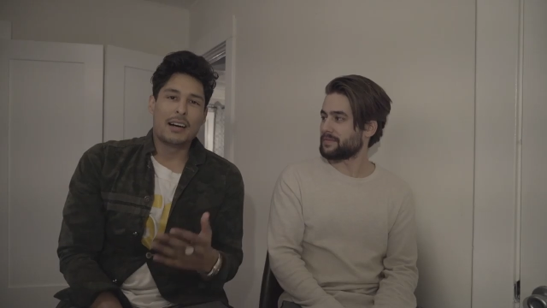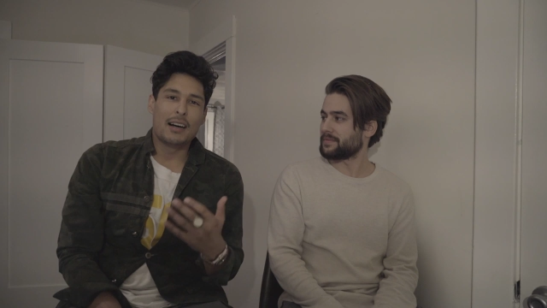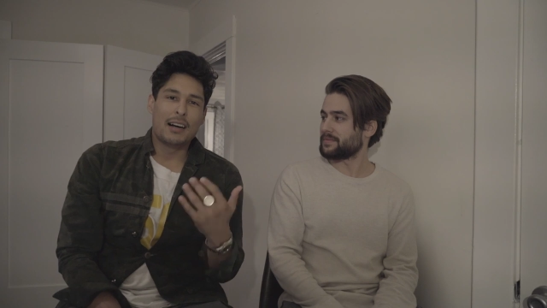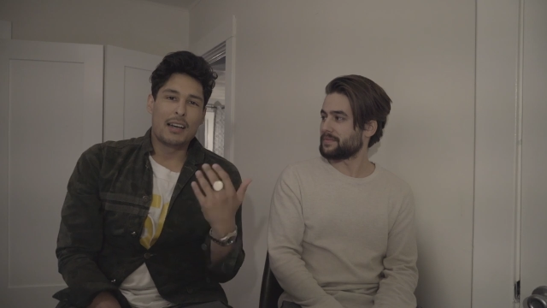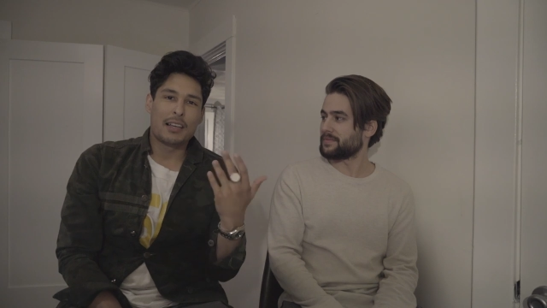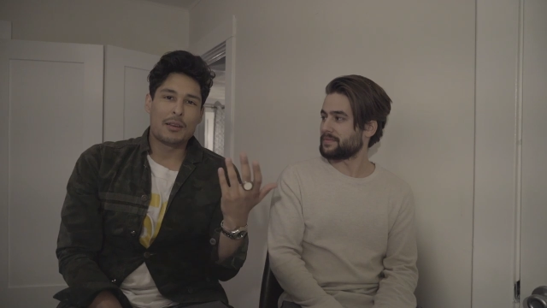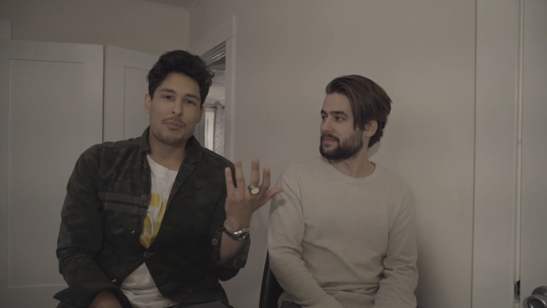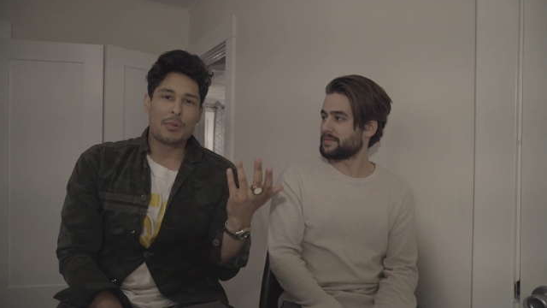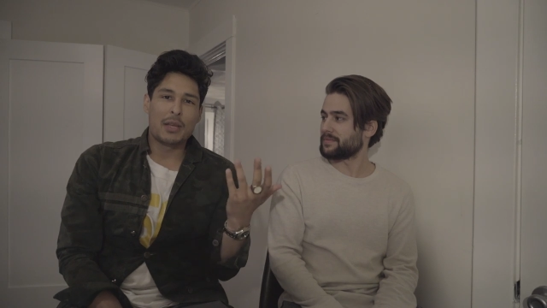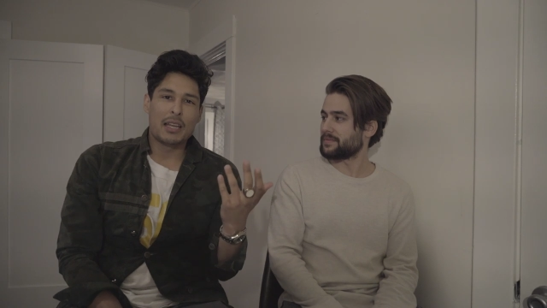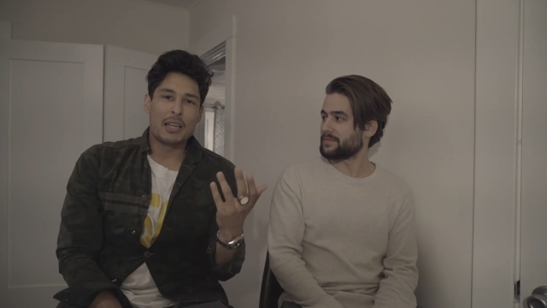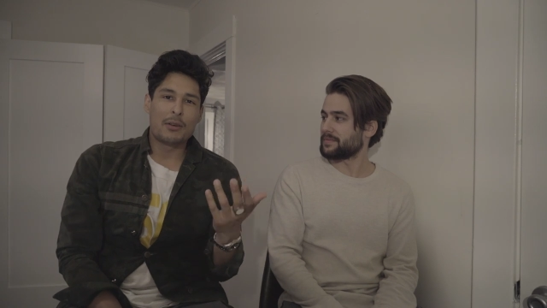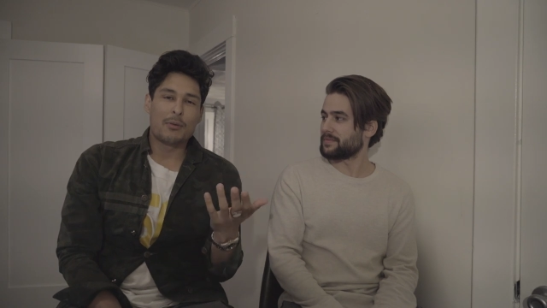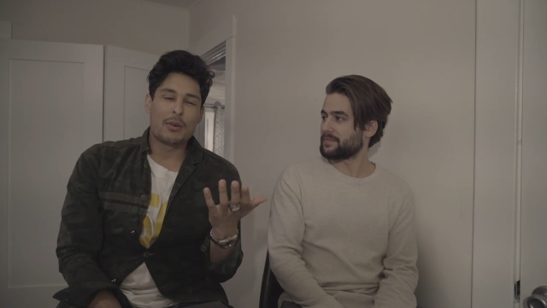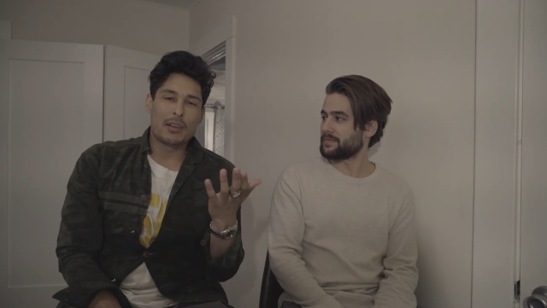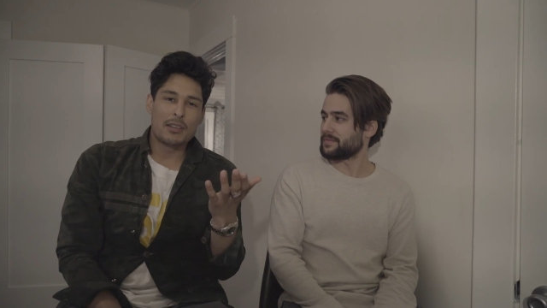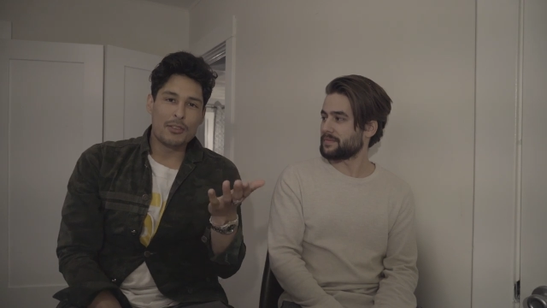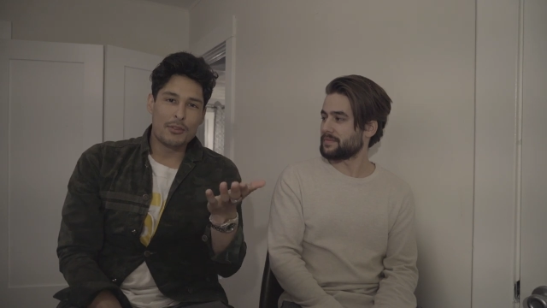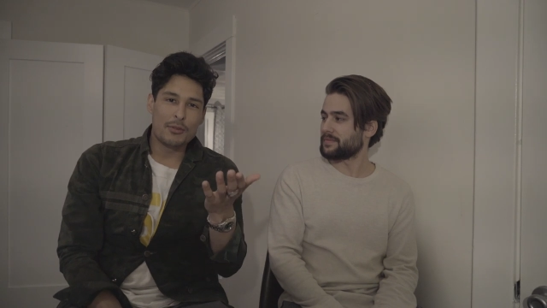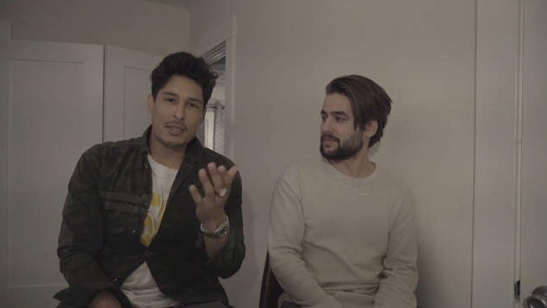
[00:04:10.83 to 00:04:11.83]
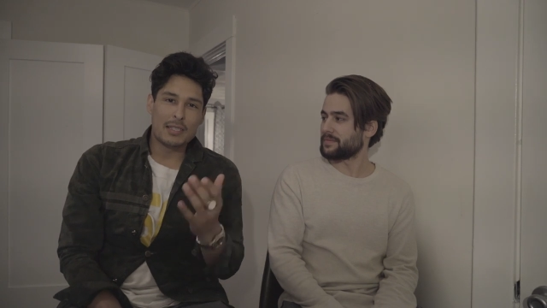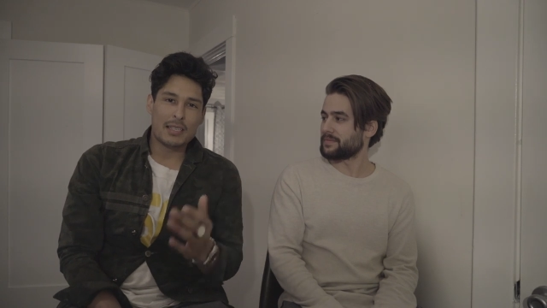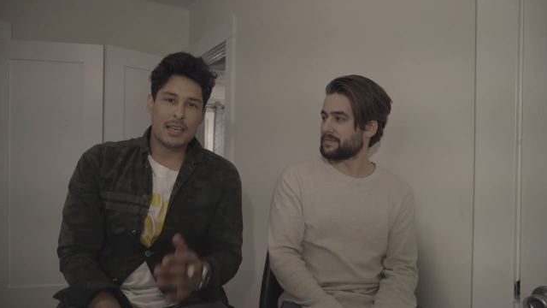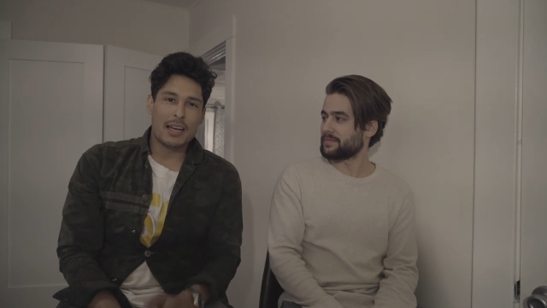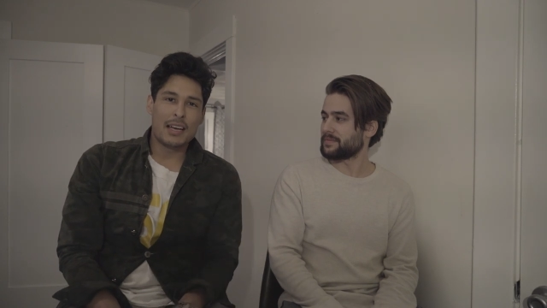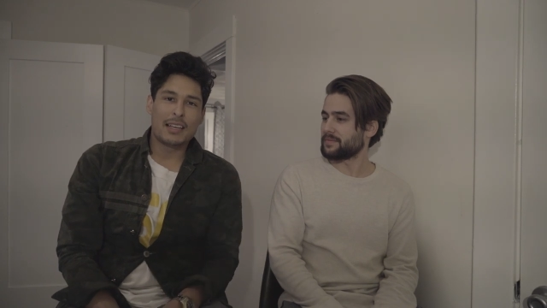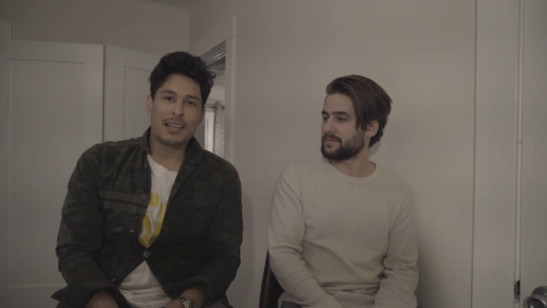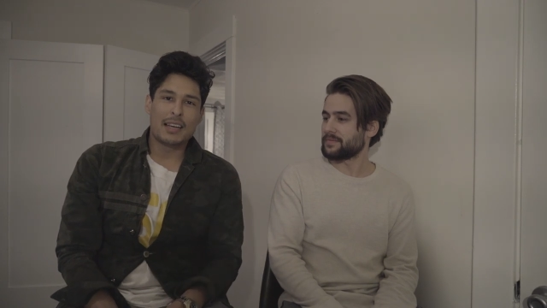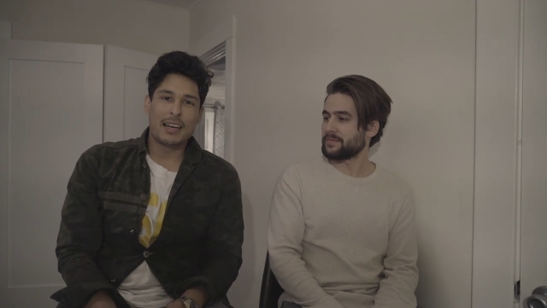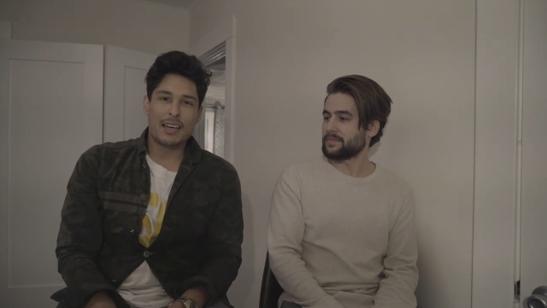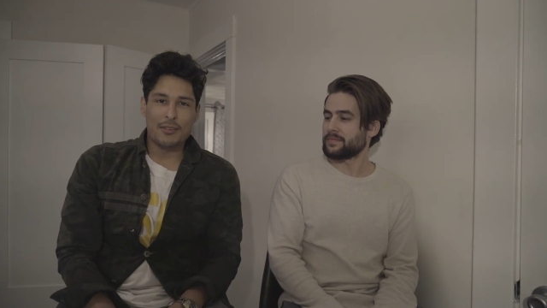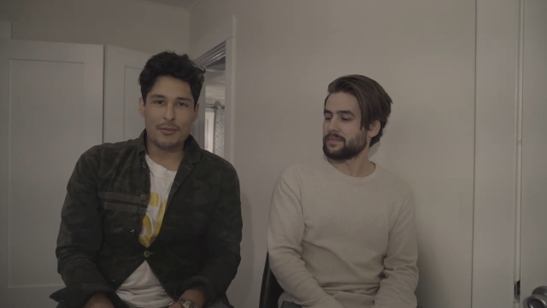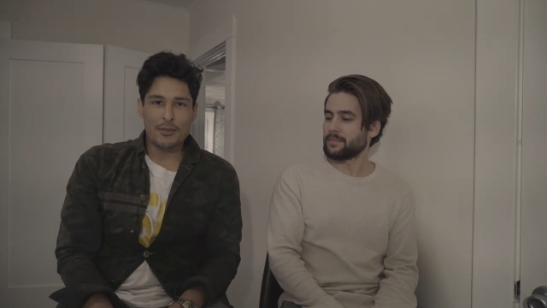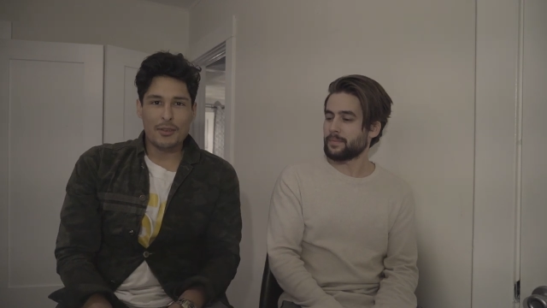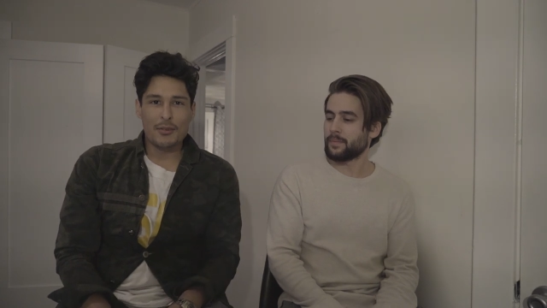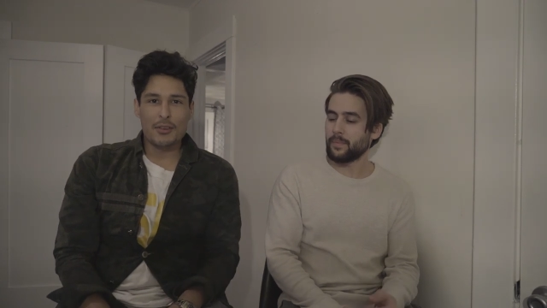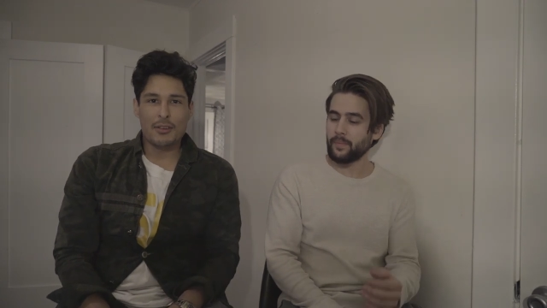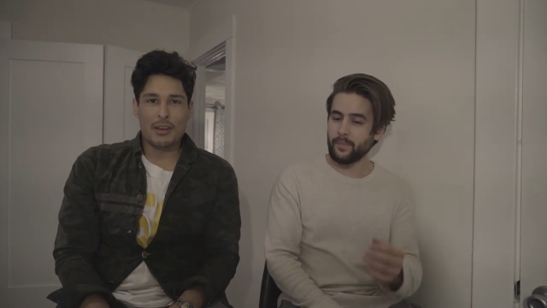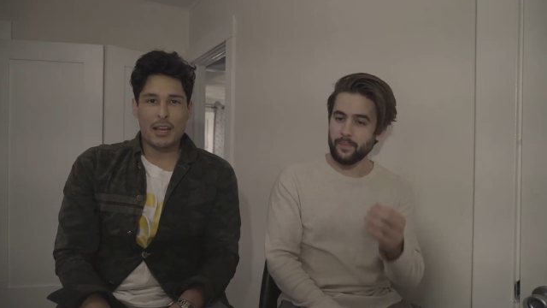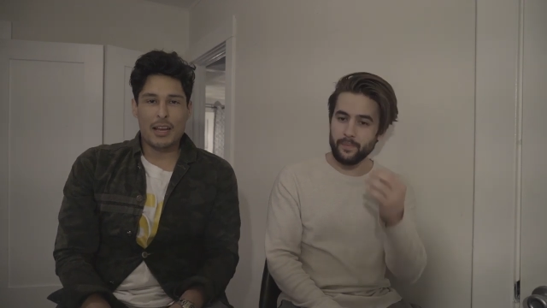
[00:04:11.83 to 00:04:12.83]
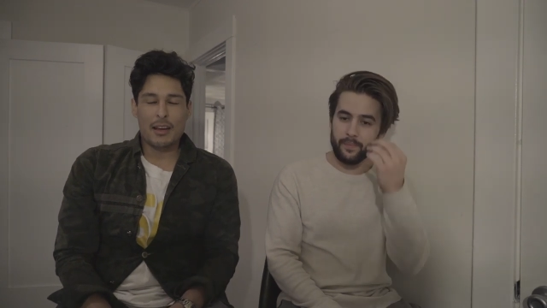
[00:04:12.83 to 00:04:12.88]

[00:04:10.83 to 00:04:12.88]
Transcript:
Speaker 1: Uh, it could be anywhere, you decide, I don't know your